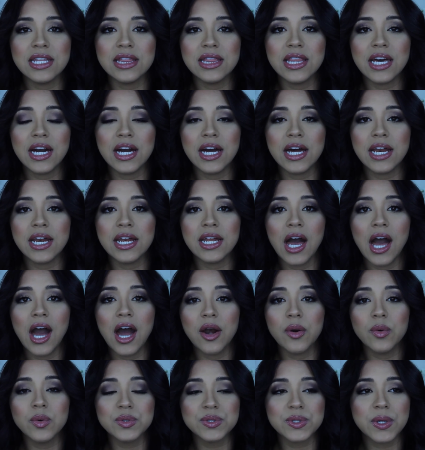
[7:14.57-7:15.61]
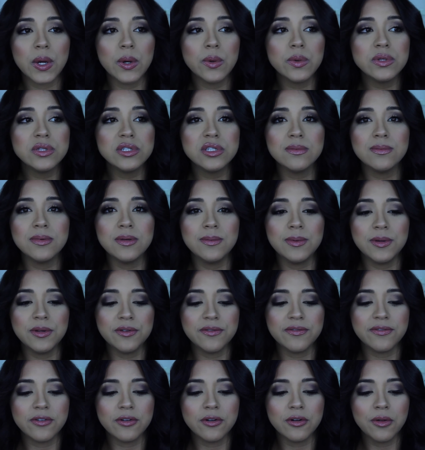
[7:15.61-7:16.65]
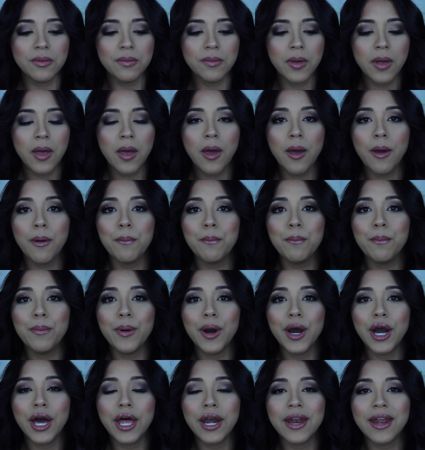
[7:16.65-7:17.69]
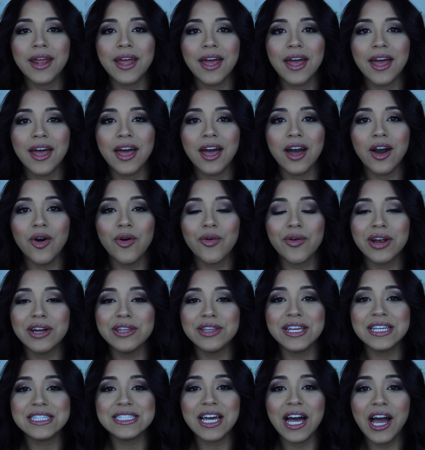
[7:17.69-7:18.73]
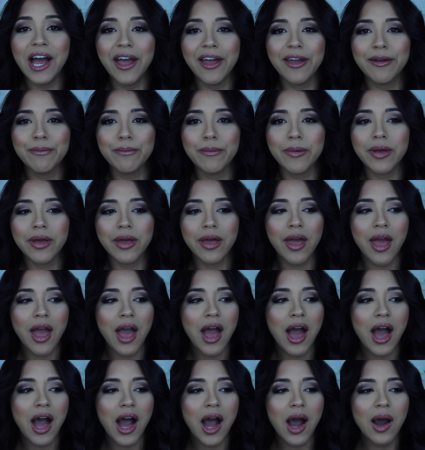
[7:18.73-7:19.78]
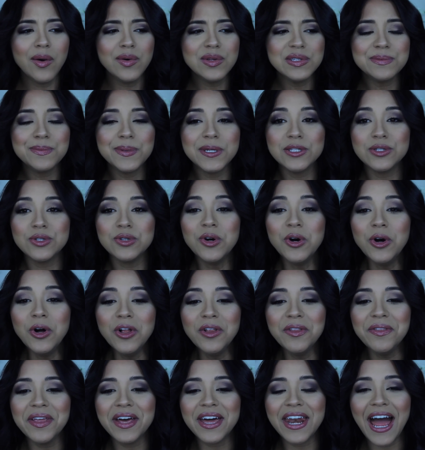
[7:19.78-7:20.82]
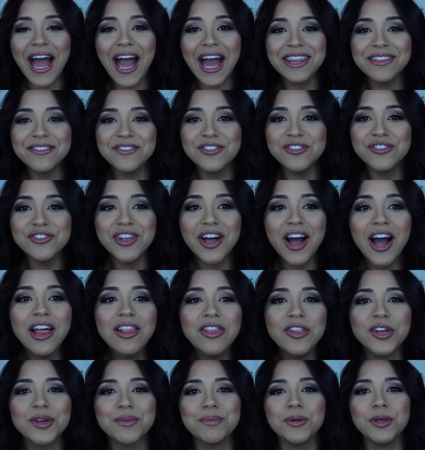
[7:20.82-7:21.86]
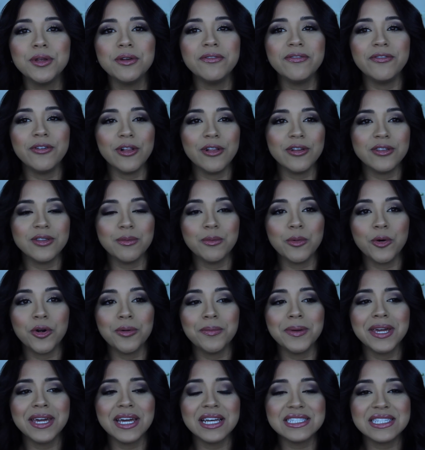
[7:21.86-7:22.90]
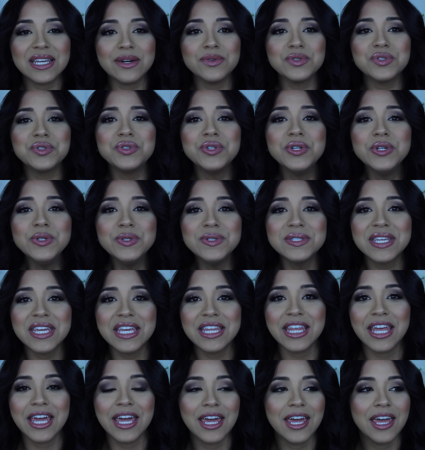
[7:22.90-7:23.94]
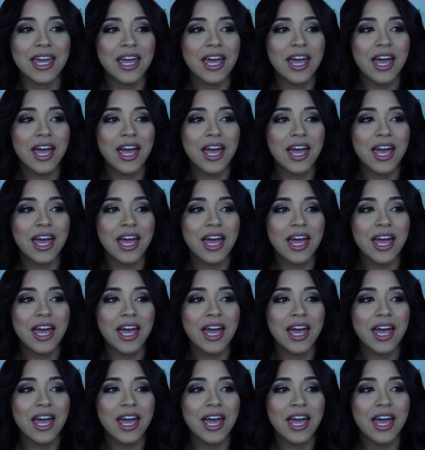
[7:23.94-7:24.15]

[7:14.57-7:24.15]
that I was going to be beautiful. But around that time, I was being told that I did not look beautiful anymore because I was too skinny.